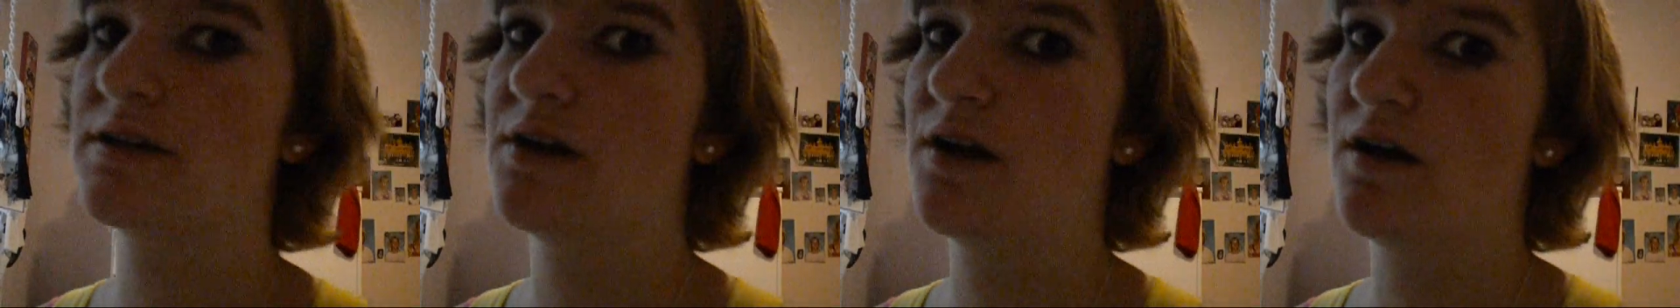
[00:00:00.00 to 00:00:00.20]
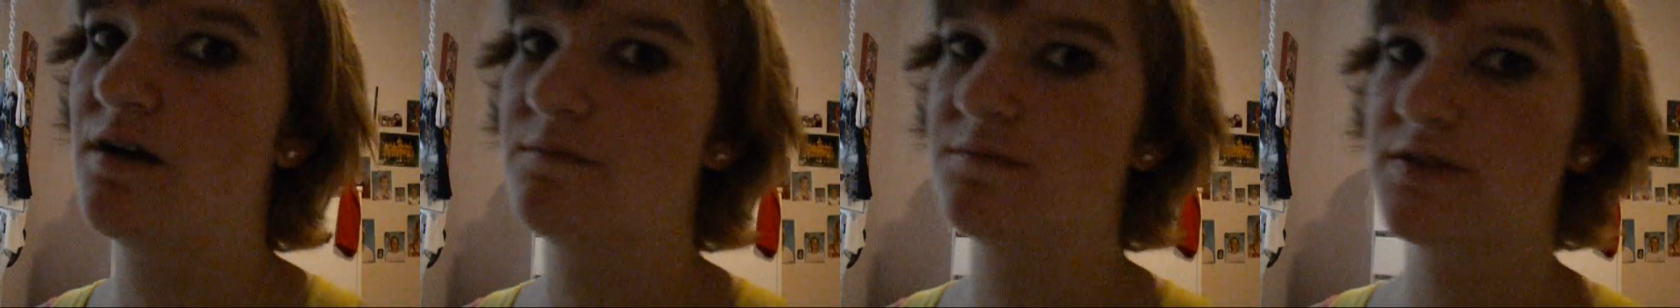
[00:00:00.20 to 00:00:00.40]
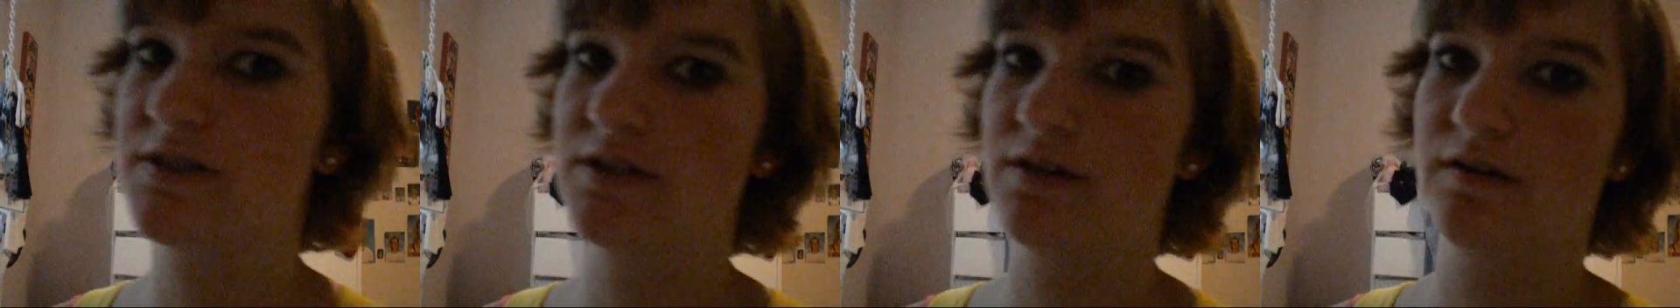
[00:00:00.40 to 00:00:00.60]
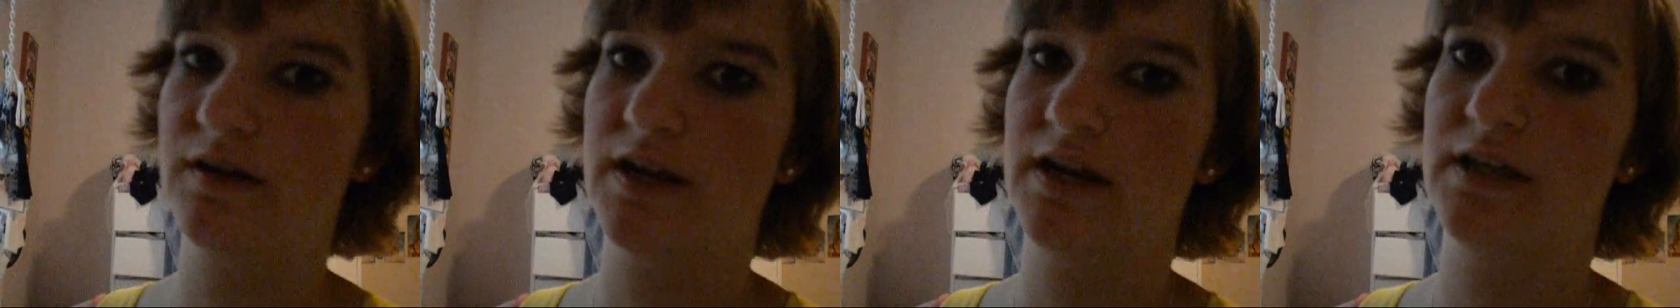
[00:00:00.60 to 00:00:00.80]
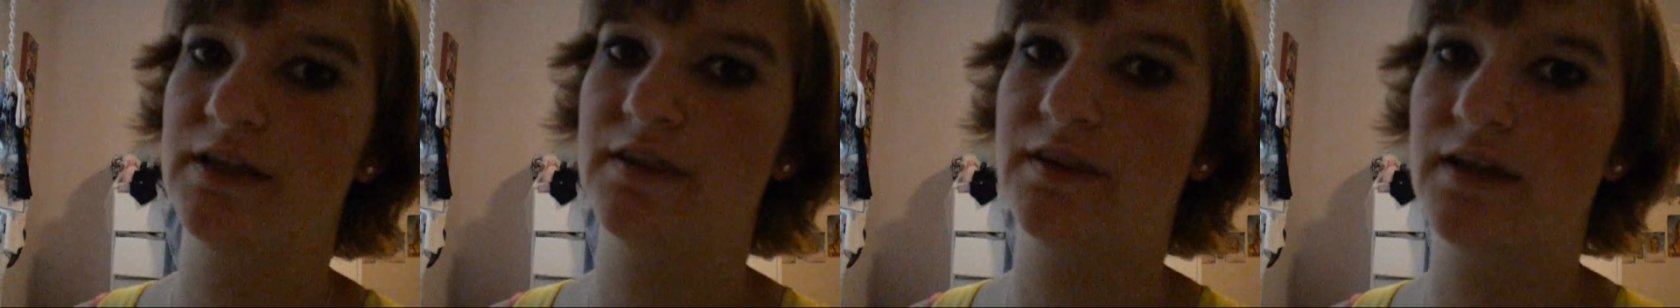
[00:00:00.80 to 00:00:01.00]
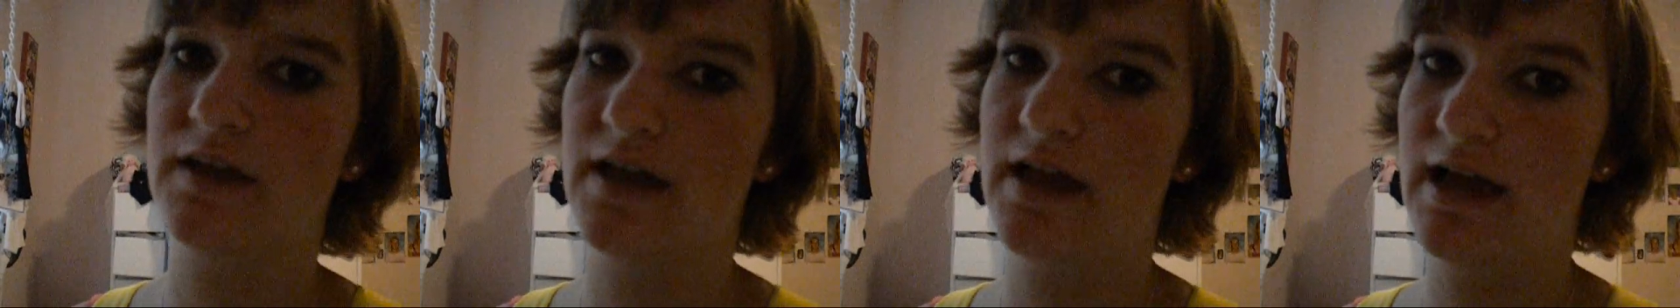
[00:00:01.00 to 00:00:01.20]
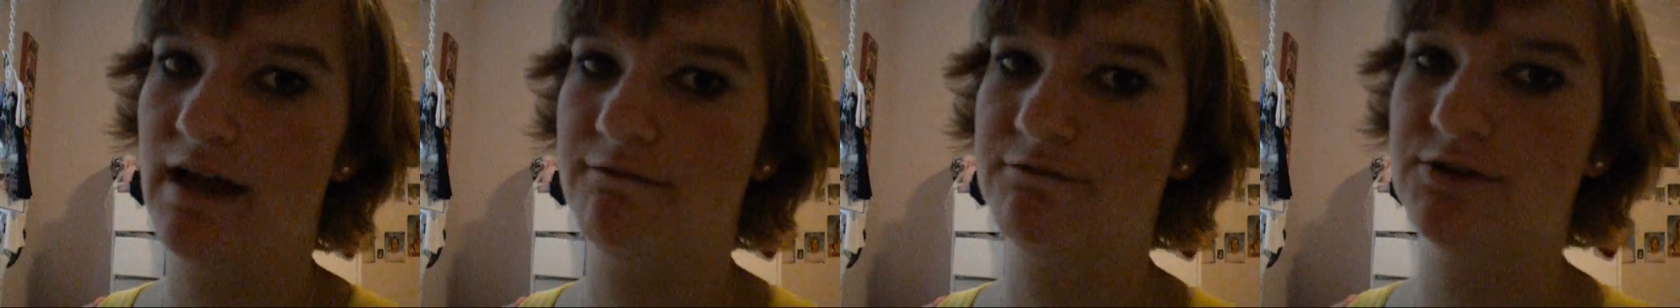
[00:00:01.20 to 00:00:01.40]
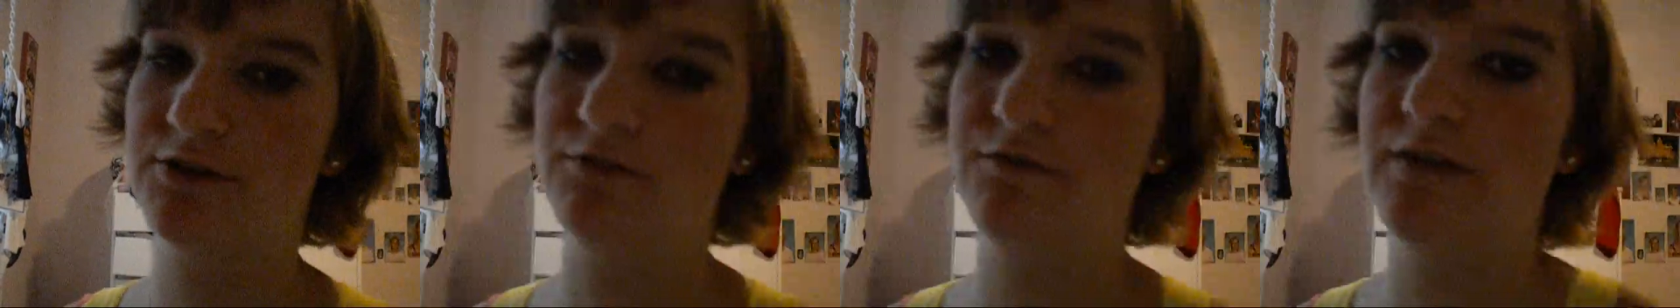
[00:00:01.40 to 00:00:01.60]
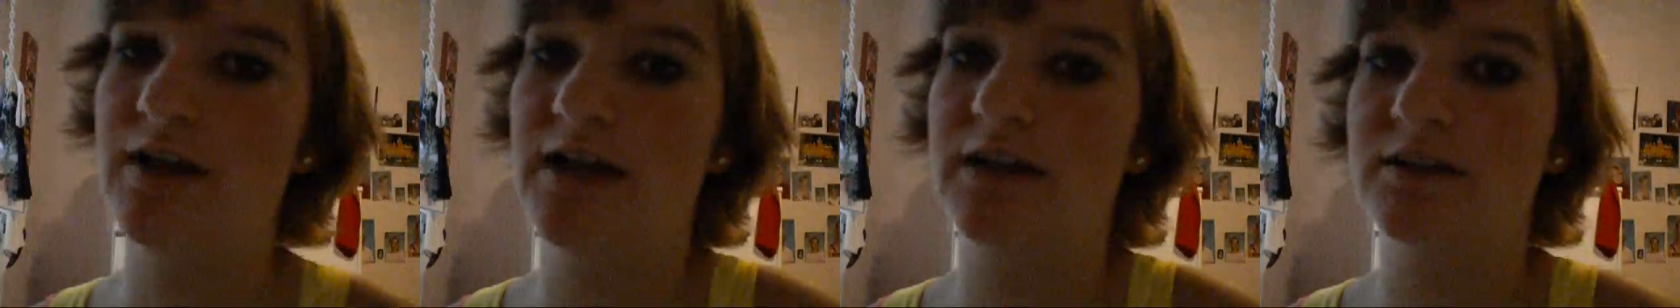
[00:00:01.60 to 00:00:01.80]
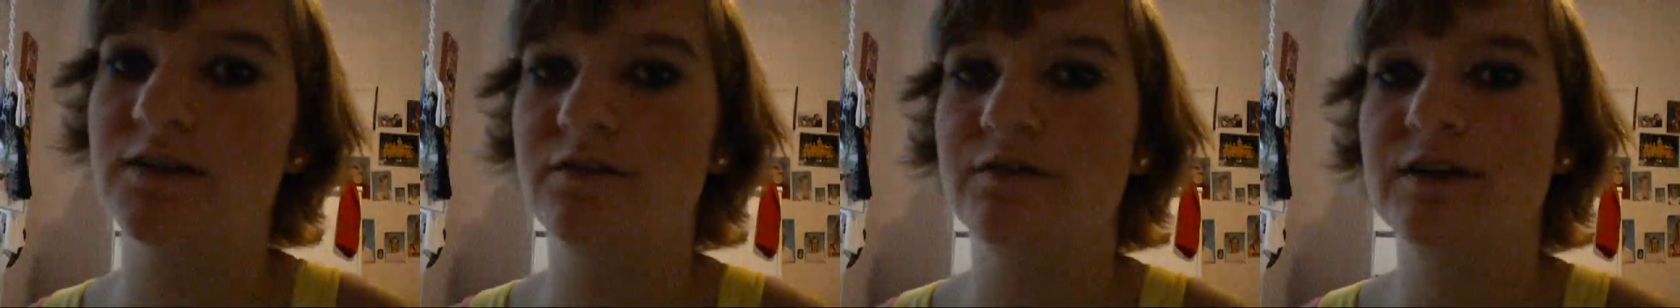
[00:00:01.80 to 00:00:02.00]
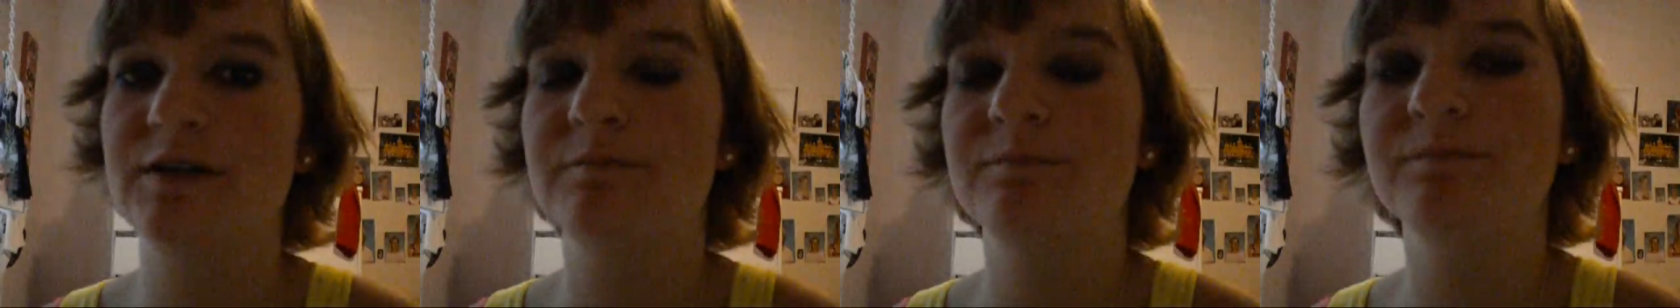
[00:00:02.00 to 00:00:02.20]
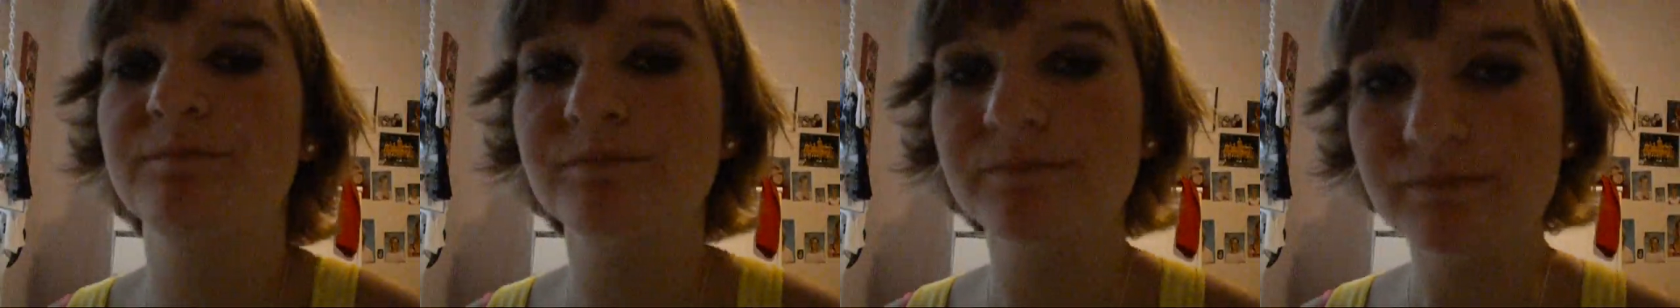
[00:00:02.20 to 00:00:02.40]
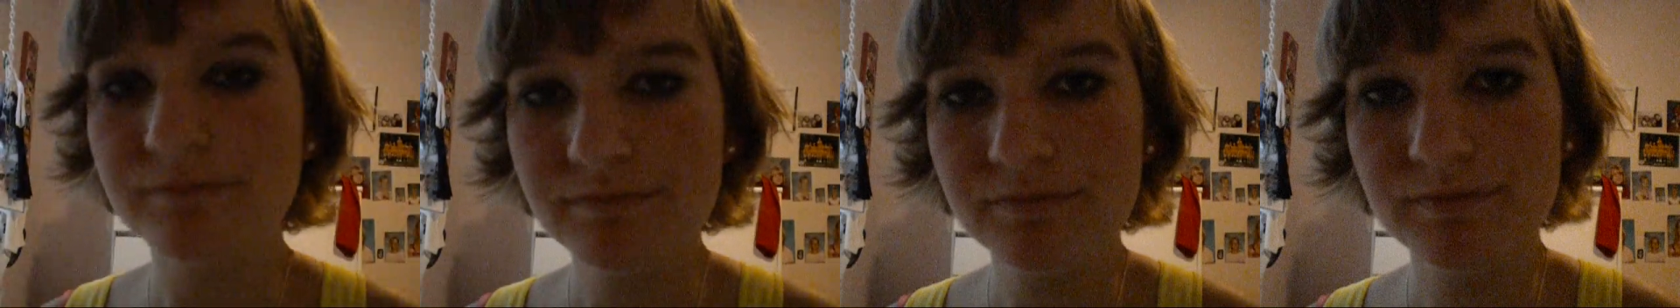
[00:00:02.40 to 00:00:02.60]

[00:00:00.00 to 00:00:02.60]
and now I'm still getting the after effect of it.